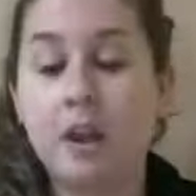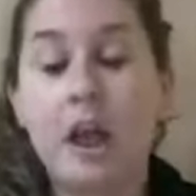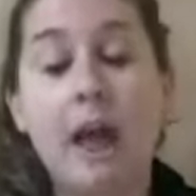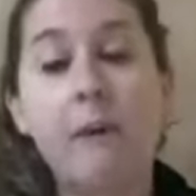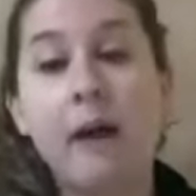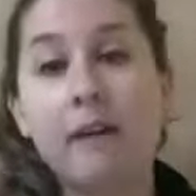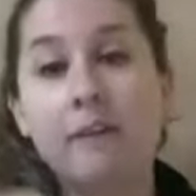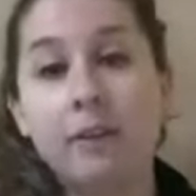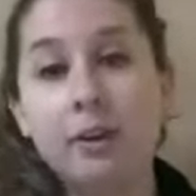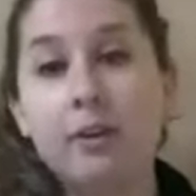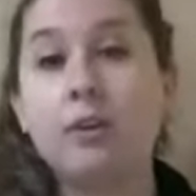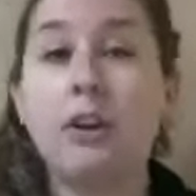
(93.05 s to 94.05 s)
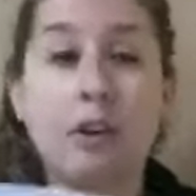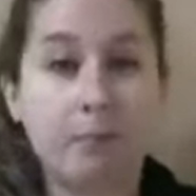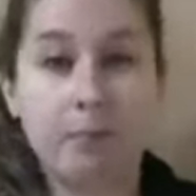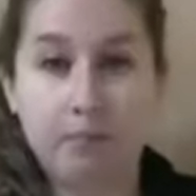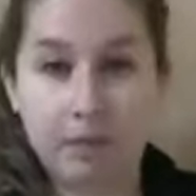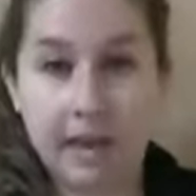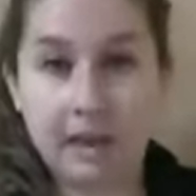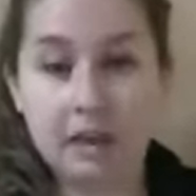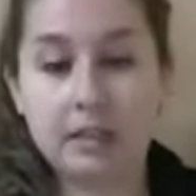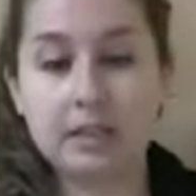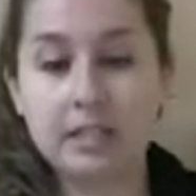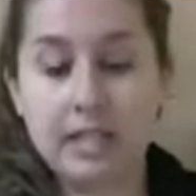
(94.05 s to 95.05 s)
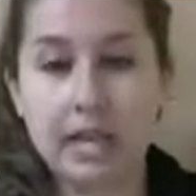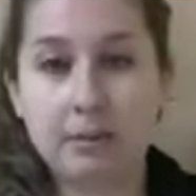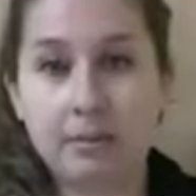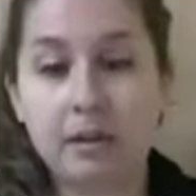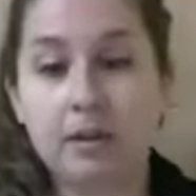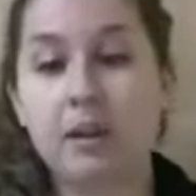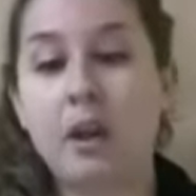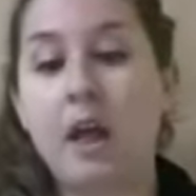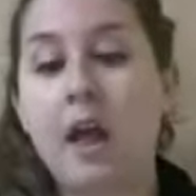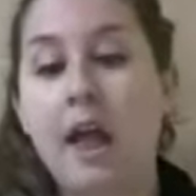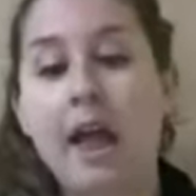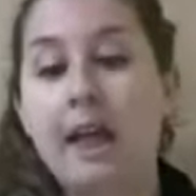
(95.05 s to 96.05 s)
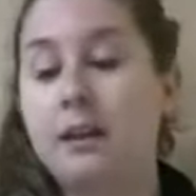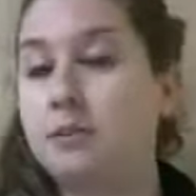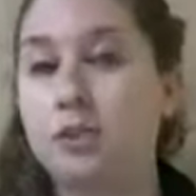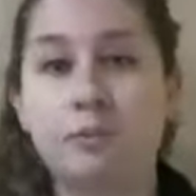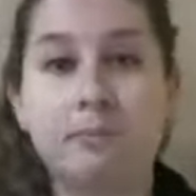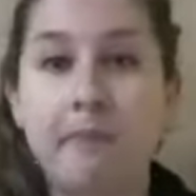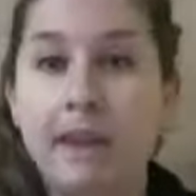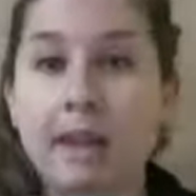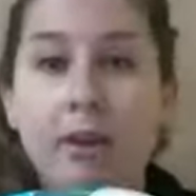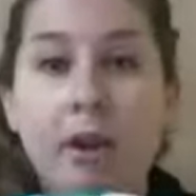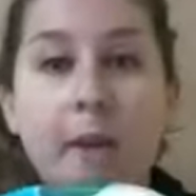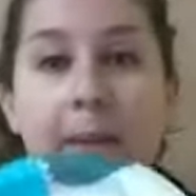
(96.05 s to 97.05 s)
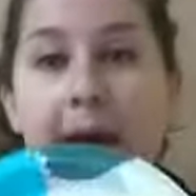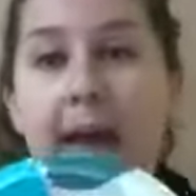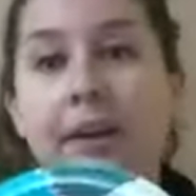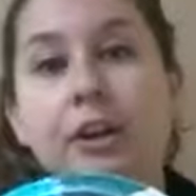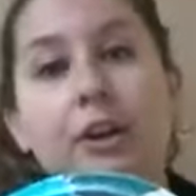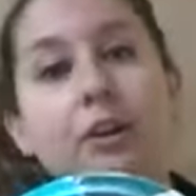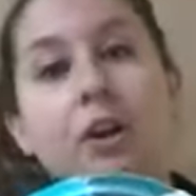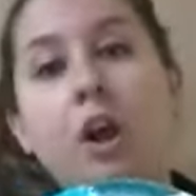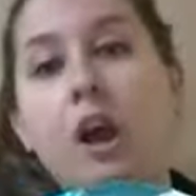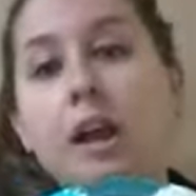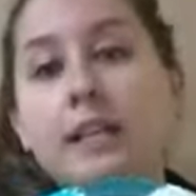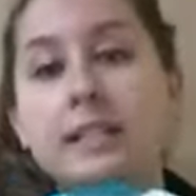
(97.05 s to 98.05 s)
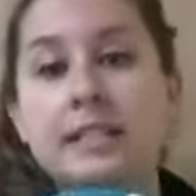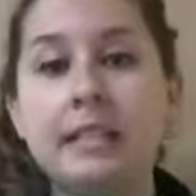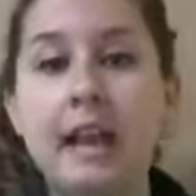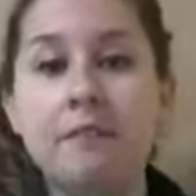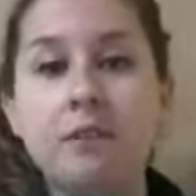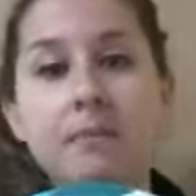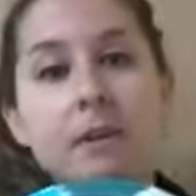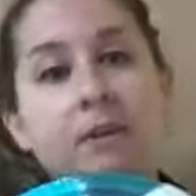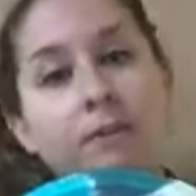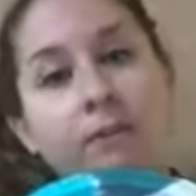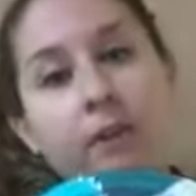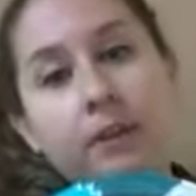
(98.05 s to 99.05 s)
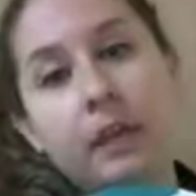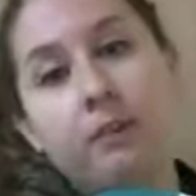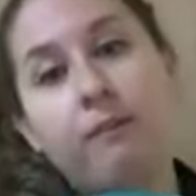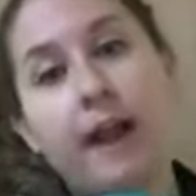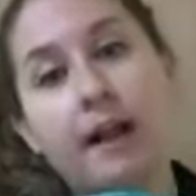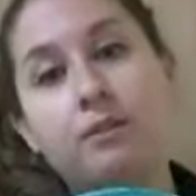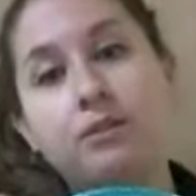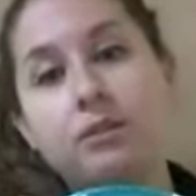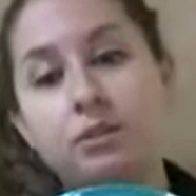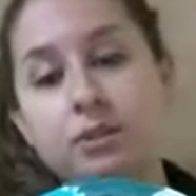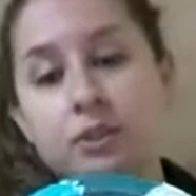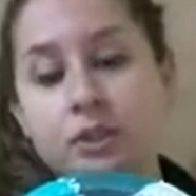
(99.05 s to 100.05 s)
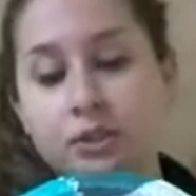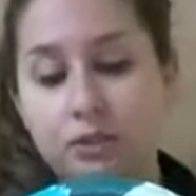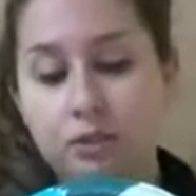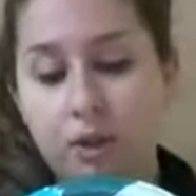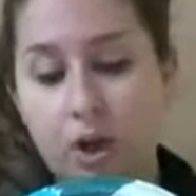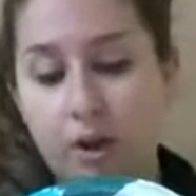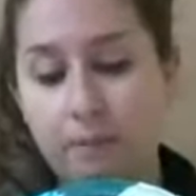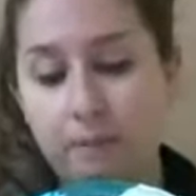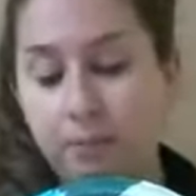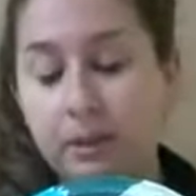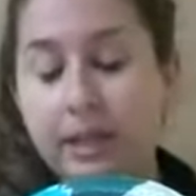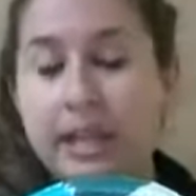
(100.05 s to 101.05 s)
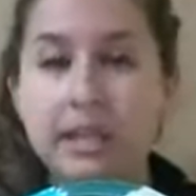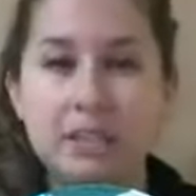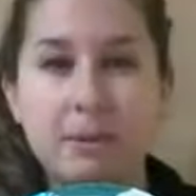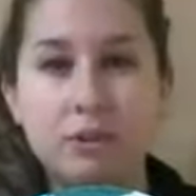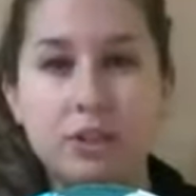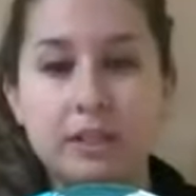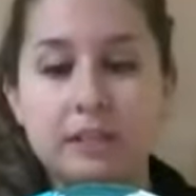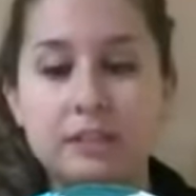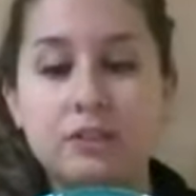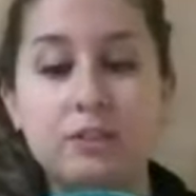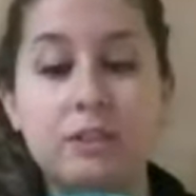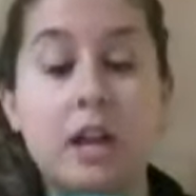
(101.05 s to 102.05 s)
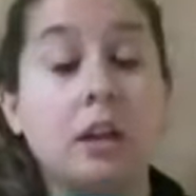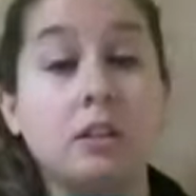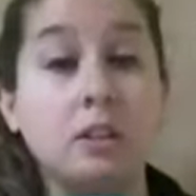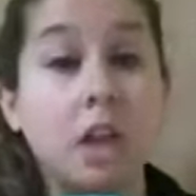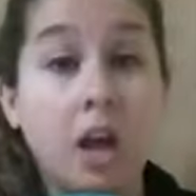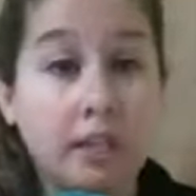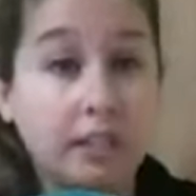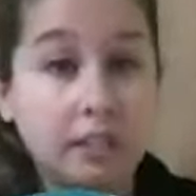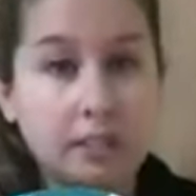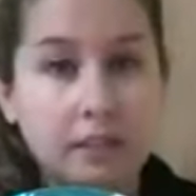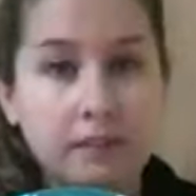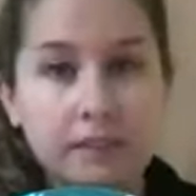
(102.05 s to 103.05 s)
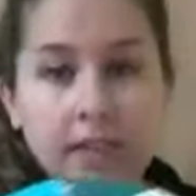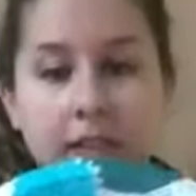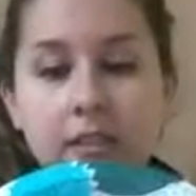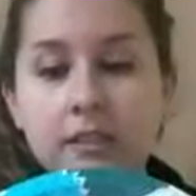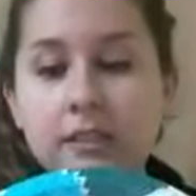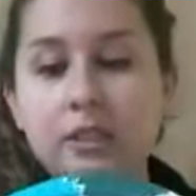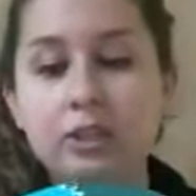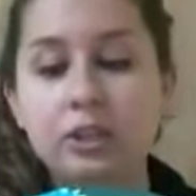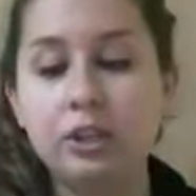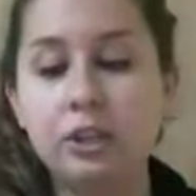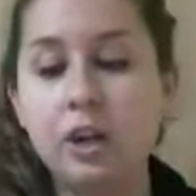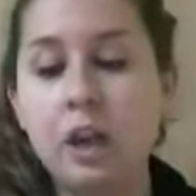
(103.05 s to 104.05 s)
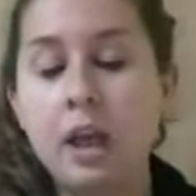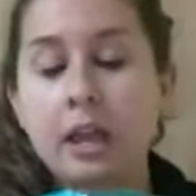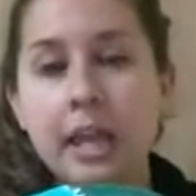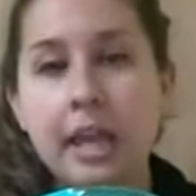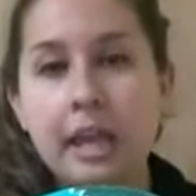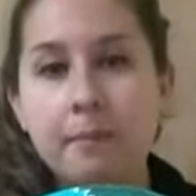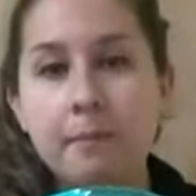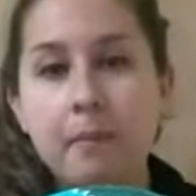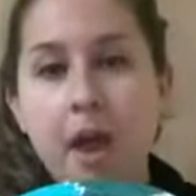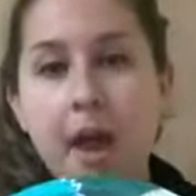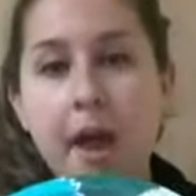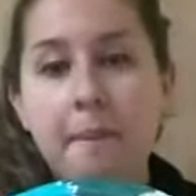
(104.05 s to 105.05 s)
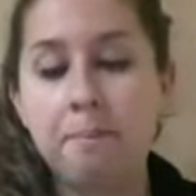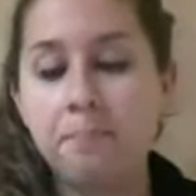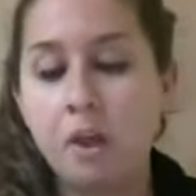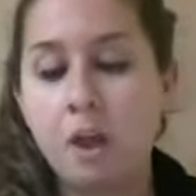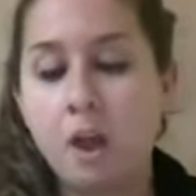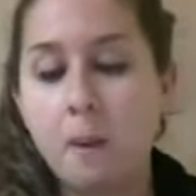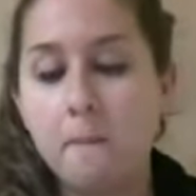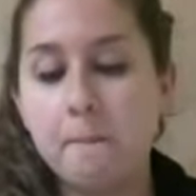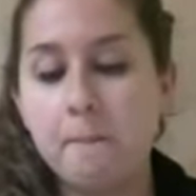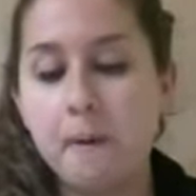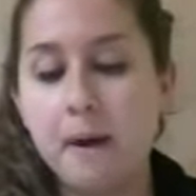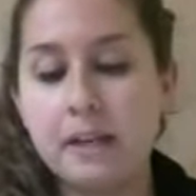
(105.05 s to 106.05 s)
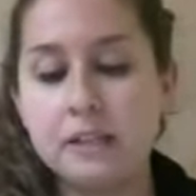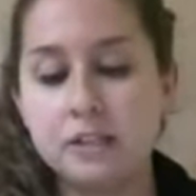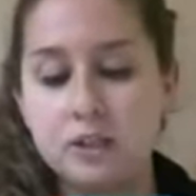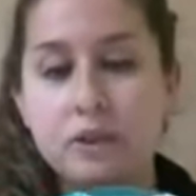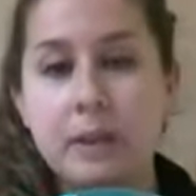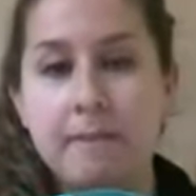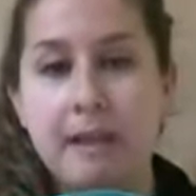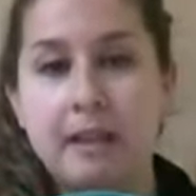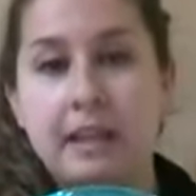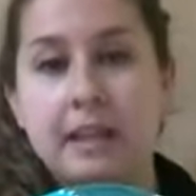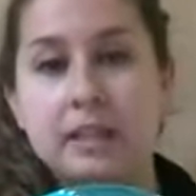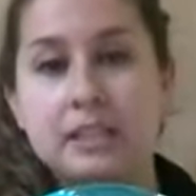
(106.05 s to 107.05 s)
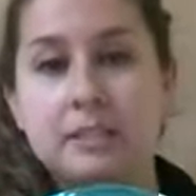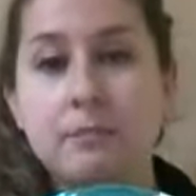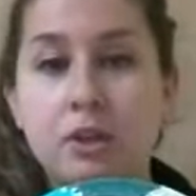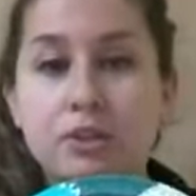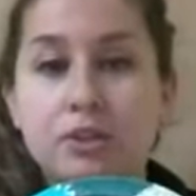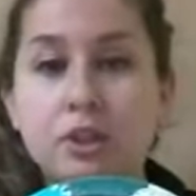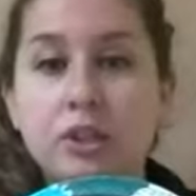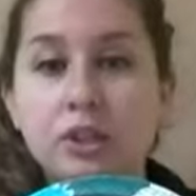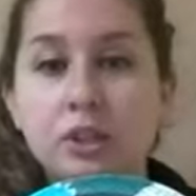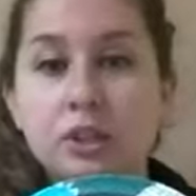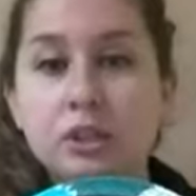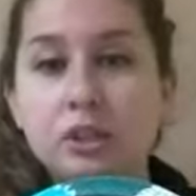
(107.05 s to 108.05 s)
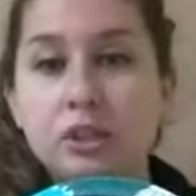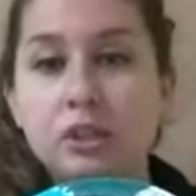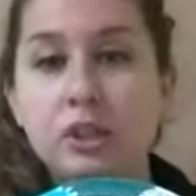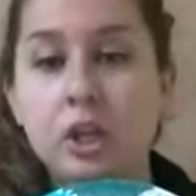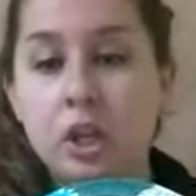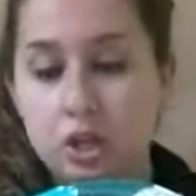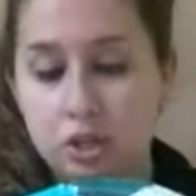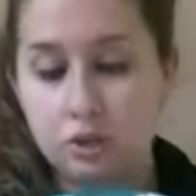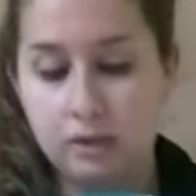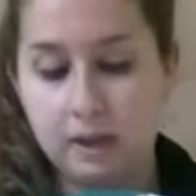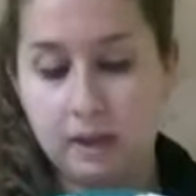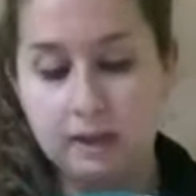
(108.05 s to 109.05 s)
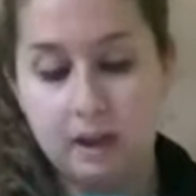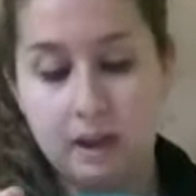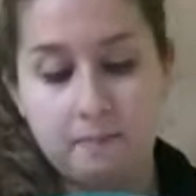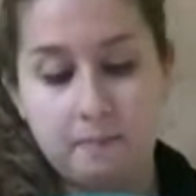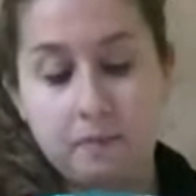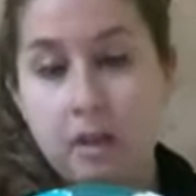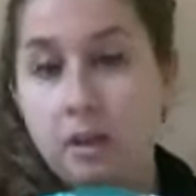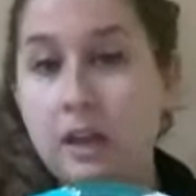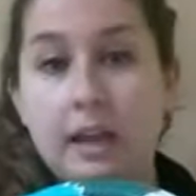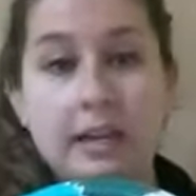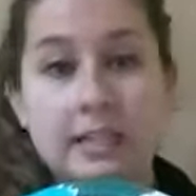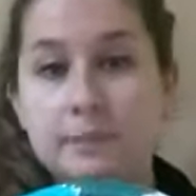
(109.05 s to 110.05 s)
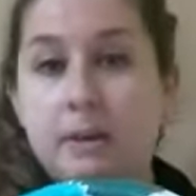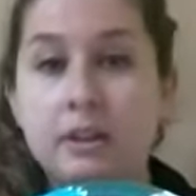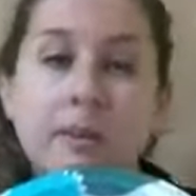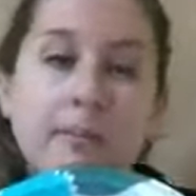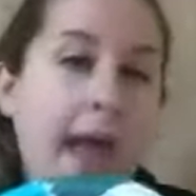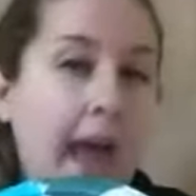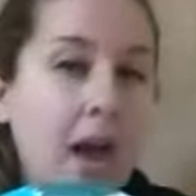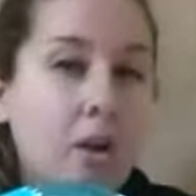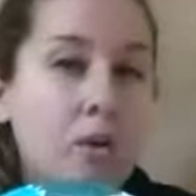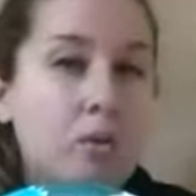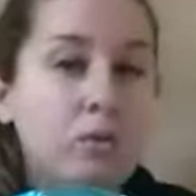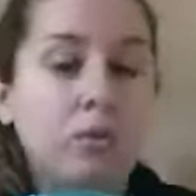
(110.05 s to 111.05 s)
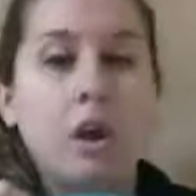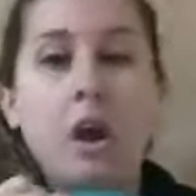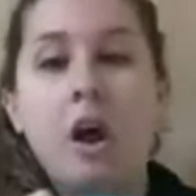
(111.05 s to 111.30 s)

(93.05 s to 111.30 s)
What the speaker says: However, you're going to lay it on the table and make a pattern. It doesn't have to be fully around the plate, especially because there's not tons of Skittles in your kit. But you can make like a small circle. You can kind of spread them out.